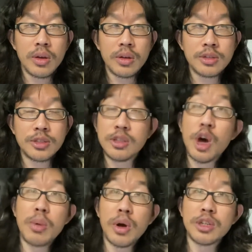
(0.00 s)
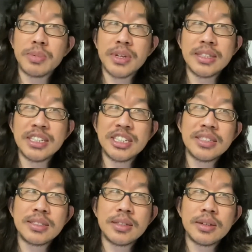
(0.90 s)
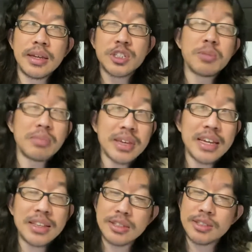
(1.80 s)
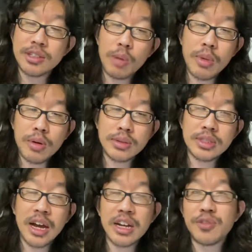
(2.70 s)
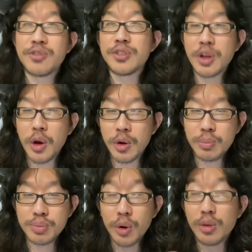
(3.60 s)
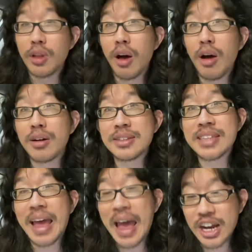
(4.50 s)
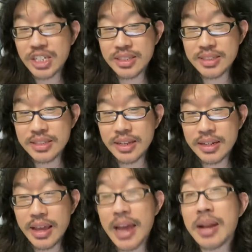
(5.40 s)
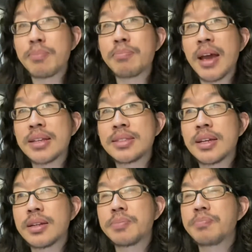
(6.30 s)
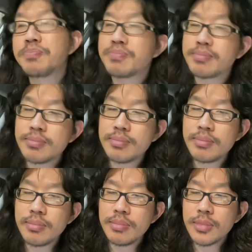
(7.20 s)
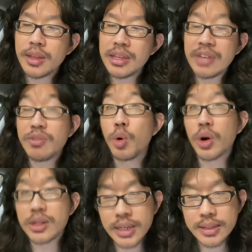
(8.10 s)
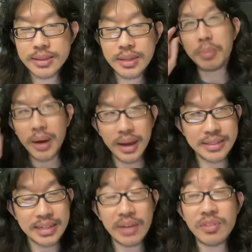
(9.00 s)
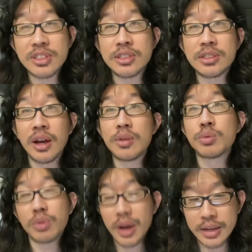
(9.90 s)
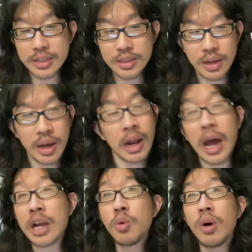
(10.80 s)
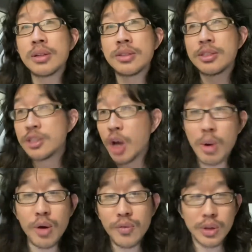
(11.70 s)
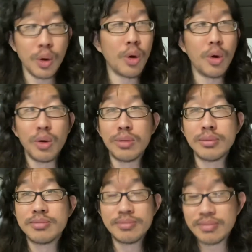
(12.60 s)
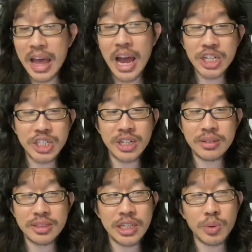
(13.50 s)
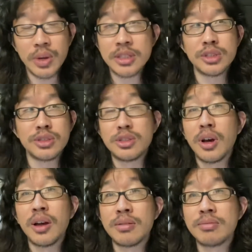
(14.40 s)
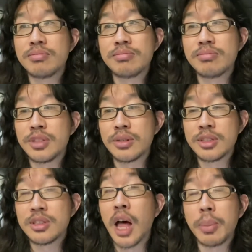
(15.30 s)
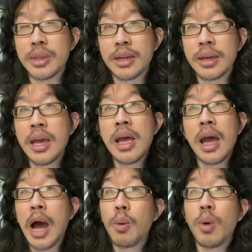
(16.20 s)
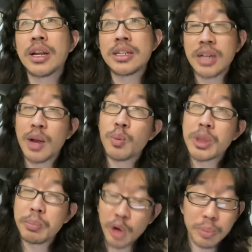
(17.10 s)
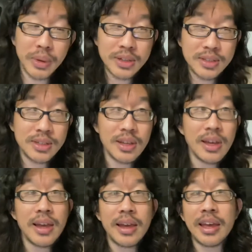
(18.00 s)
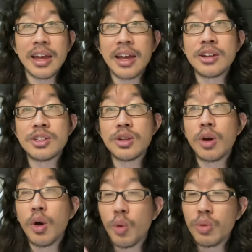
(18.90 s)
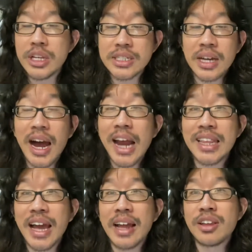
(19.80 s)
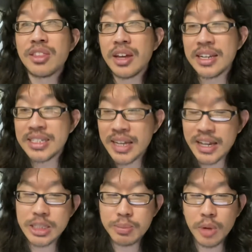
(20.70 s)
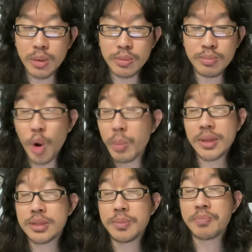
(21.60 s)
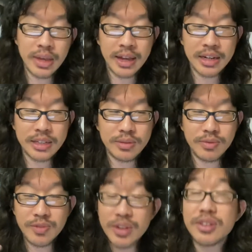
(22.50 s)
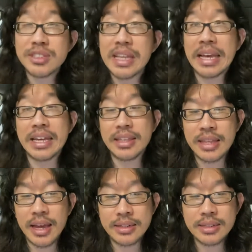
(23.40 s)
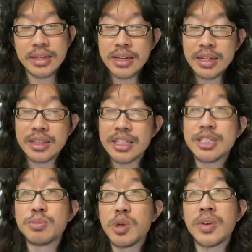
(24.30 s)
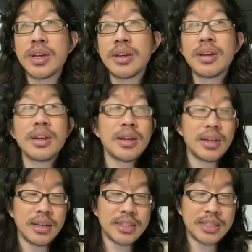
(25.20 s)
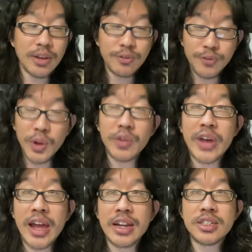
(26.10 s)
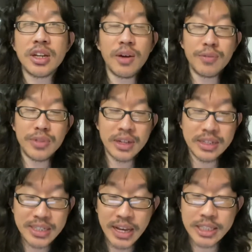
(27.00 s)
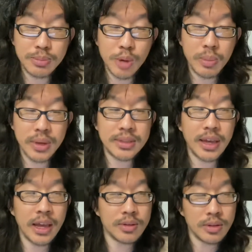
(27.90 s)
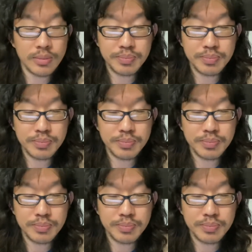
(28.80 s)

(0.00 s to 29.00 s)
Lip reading: slow-mos because it just, to me, the slow-mos kind of, you know, prolongs the action scene and it makes it even more intense. But if it's done right, I don't want slow-mo for the whole action sequence done, you know, sloppily. I want it done with a purpose and only to highlight the intense moments. And it feels like that this movie is taking full advantage of the intense moments and